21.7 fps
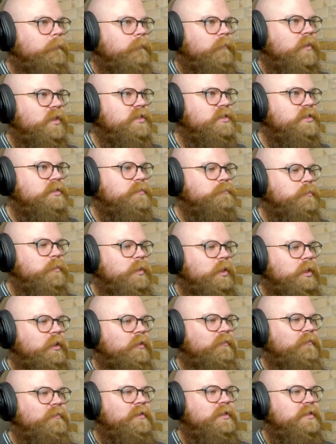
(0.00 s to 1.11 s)
this is
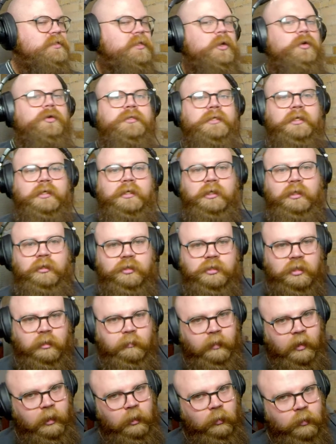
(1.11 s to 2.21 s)
if this goes onto
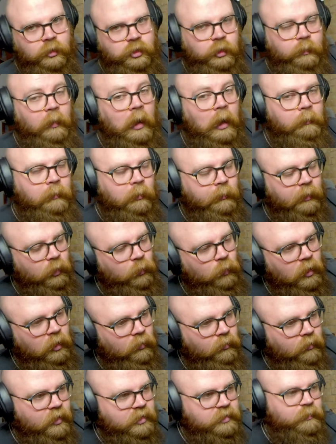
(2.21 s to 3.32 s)
YouTube later, which it probably
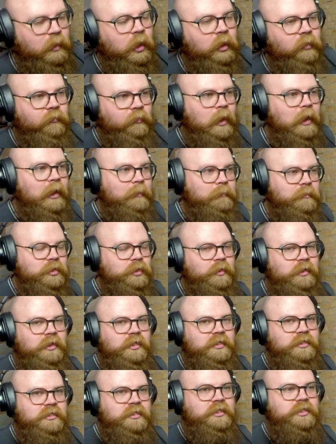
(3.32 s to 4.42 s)
will. That's part of what I'm doing
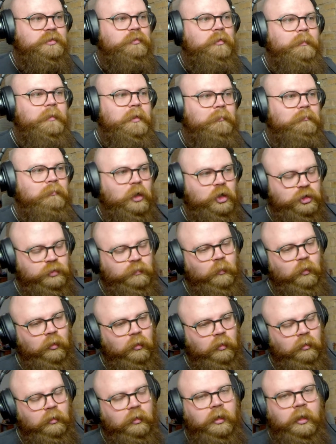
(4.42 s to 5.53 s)
this. This will be much
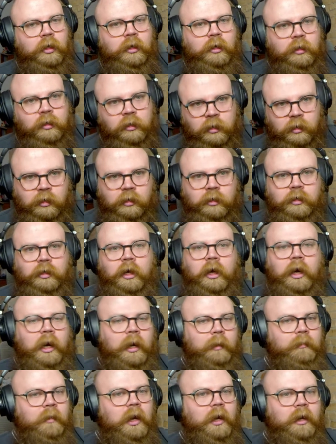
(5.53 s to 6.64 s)
more
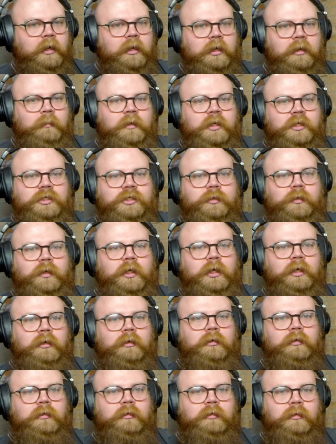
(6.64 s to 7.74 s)
I'm not going to be
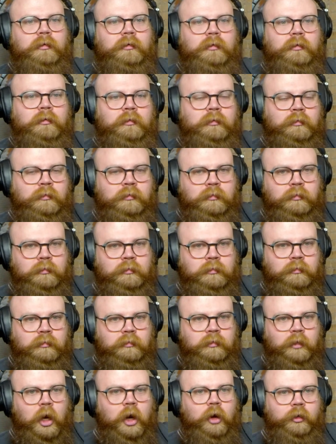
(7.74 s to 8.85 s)
doing
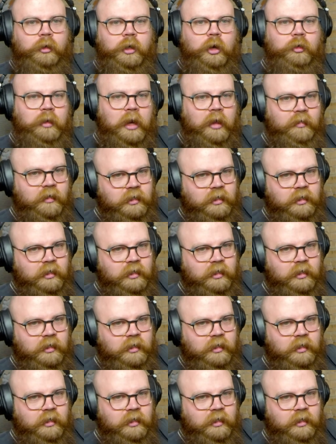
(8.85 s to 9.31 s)
oh no, not the